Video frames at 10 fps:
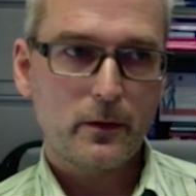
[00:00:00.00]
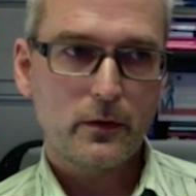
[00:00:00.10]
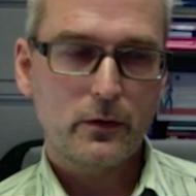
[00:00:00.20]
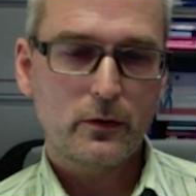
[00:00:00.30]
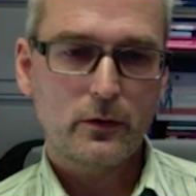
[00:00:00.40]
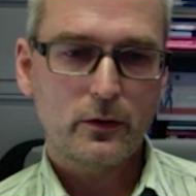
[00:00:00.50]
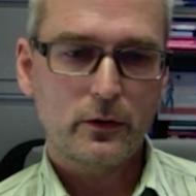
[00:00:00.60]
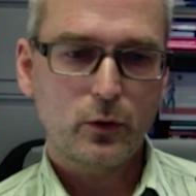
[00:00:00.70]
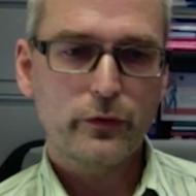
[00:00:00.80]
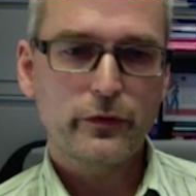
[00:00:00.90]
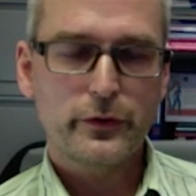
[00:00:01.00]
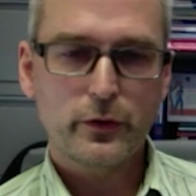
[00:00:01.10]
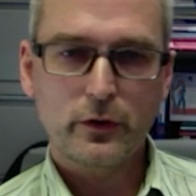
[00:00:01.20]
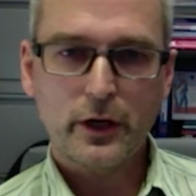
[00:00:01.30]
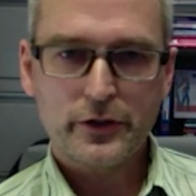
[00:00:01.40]
uh, orphan
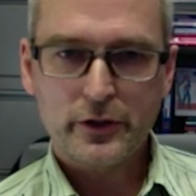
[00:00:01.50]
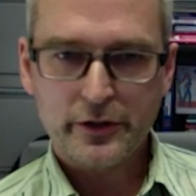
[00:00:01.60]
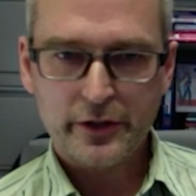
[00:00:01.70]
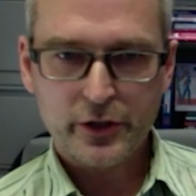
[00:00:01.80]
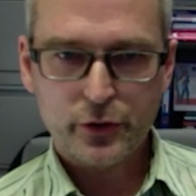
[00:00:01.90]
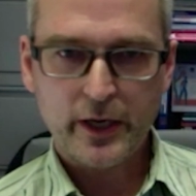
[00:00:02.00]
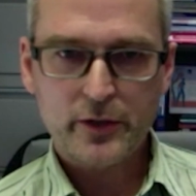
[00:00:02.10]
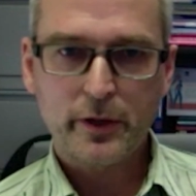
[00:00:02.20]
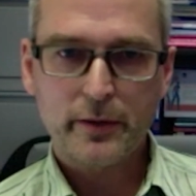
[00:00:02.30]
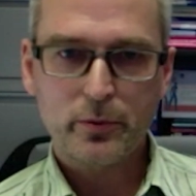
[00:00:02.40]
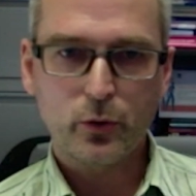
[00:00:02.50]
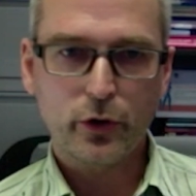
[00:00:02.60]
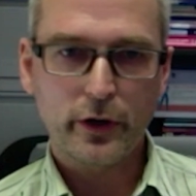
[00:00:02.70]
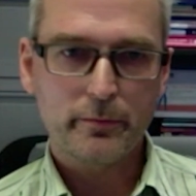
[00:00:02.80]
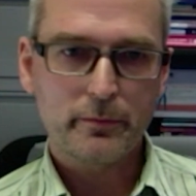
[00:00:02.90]
neurologic disease transplant
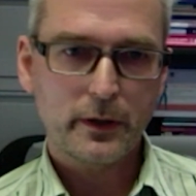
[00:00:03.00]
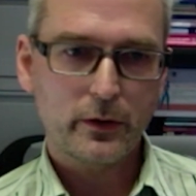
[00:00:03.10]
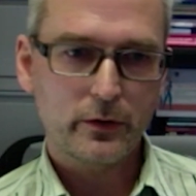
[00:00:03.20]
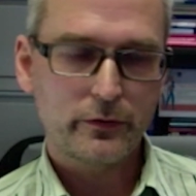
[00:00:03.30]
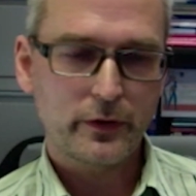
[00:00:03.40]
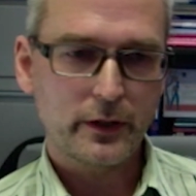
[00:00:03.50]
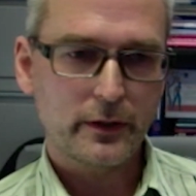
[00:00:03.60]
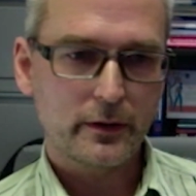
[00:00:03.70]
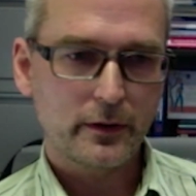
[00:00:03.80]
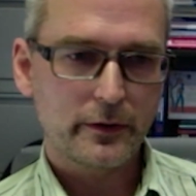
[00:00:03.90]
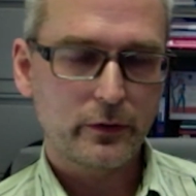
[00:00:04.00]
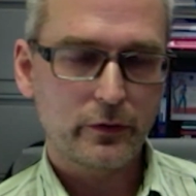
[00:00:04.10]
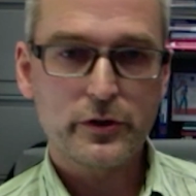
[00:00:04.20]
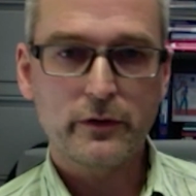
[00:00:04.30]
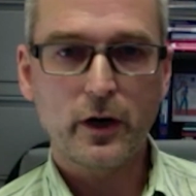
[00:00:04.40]
program out of uh,
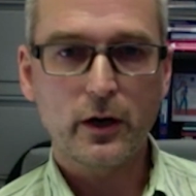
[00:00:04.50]
University of